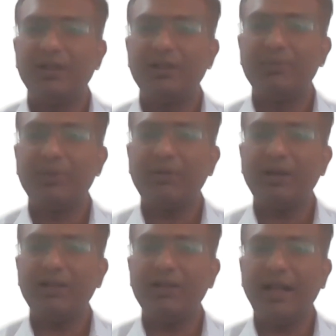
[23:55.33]
They
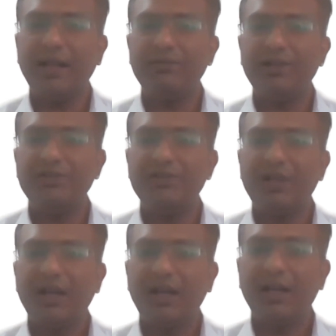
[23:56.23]
provide the language
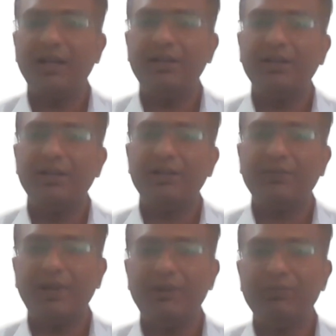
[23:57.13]
and
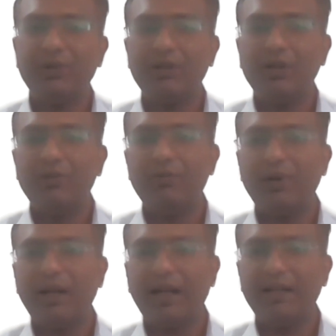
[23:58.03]
the framework
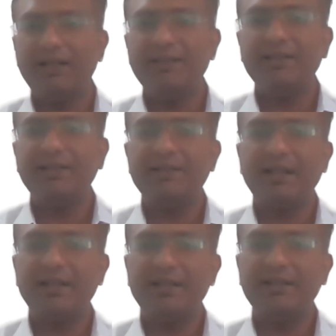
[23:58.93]
for analysis
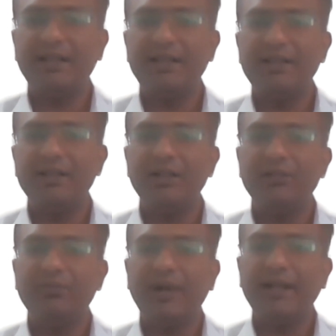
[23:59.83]
and designing
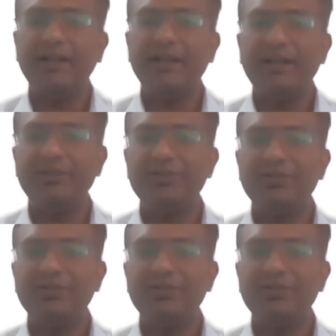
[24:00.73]
a wide range